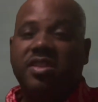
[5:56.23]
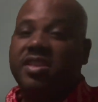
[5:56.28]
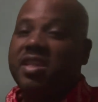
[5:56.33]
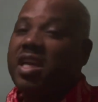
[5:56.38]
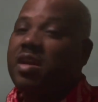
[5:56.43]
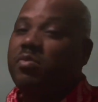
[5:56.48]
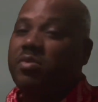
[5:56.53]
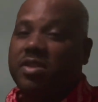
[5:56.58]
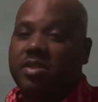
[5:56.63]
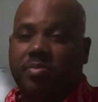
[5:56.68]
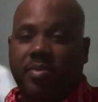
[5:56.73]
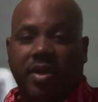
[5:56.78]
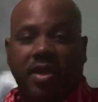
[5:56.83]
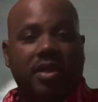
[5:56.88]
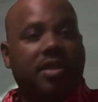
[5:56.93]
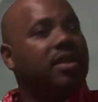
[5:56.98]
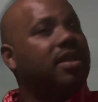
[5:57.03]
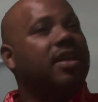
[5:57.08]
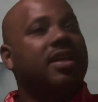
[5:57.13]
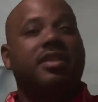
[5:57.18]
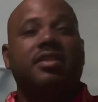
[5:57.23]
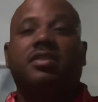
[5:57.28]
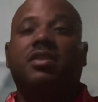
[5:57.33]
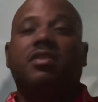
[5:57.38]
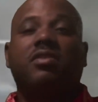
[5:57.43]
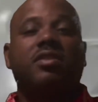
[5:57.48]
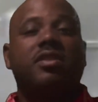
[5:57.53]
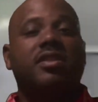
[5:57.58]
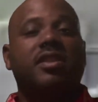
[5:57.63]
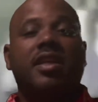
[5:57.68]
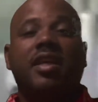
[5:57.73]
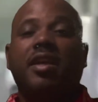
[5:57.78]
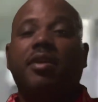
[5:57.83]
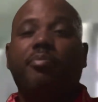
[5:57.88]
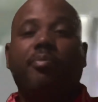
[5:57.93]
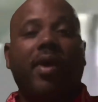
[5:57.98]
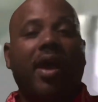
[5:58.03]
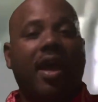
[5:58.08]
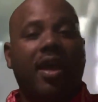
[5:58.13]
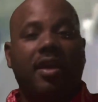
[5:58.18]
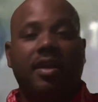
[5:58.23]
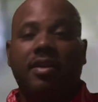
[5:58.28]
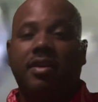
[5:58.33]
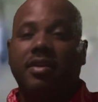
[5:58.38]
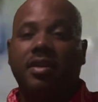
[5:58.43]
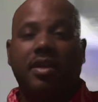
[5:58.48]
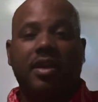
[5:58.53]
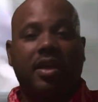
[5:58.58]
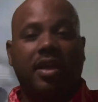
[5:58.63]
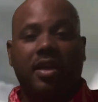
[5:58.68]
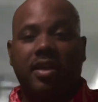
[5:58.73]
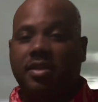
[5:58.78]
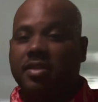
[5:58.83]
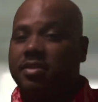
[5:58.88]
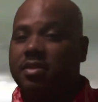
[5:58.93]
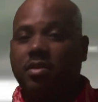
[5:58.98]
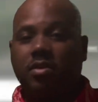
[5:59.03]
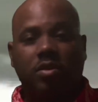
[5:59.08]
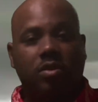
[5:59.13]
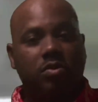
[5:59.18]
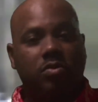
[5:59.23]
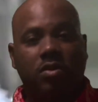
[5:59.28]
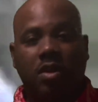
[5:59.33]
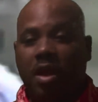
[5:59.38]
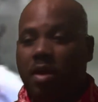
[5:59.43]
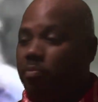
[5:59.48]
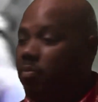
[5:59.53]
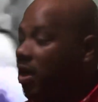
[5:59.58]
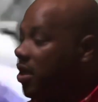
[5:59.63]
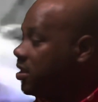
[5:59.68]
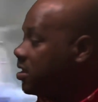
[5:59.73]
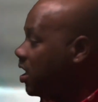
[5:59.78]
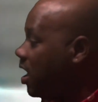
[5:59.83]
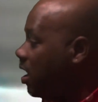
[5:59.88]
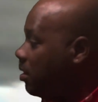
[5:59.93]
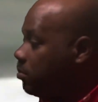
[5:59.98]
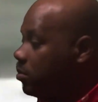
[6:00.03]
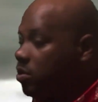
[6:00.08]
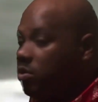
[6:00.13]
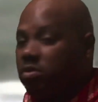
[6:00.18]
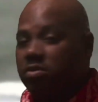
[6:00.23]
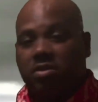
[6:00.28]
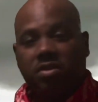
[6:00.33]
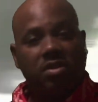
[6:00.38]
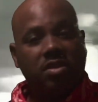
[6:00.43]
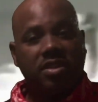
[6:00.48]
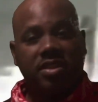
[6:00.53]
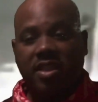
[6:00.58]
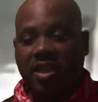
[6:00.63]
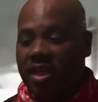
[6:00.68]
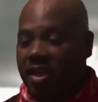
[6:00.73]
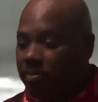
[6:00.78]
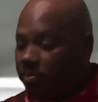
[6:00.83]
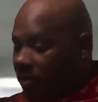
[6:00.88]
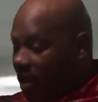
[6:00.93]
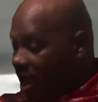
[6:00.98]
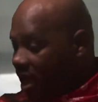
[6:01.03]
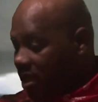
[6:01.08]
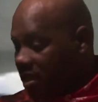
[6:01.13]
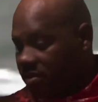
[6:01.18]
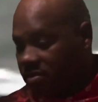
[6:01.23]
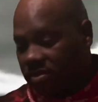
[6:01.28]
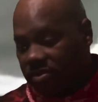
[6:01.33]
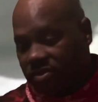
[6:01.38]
sandwich, man, and turned his head back. And you know, by the time dude turned his head back,